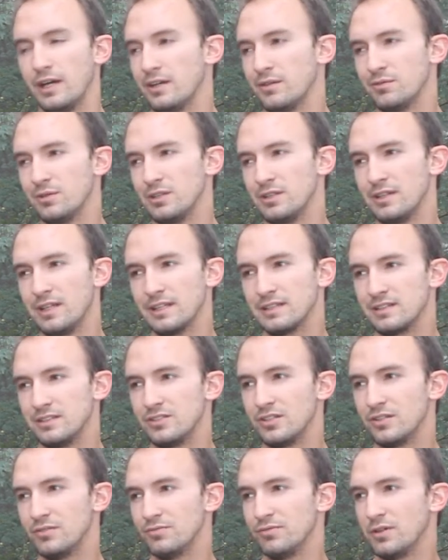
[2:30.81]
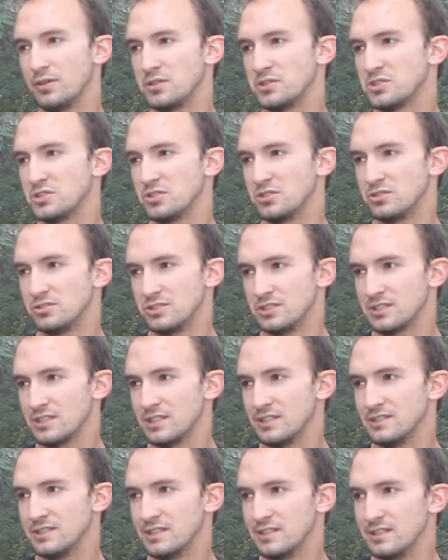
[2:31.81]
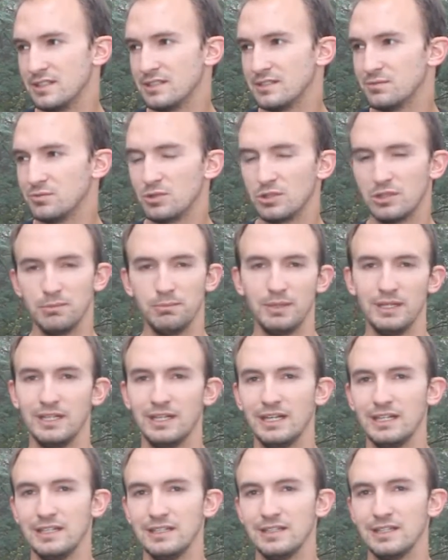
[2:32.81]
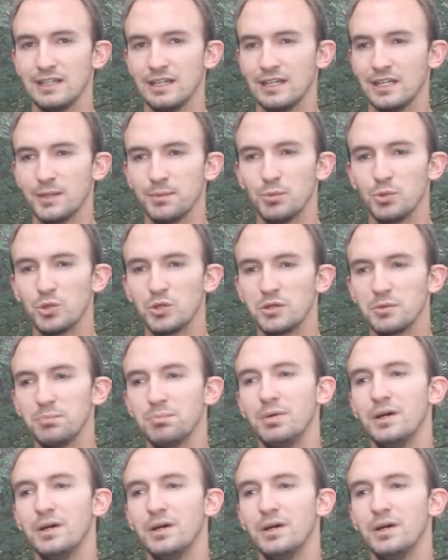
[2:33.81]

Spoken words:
I don't really like the term functional just because it doesn't really mean anything anymore,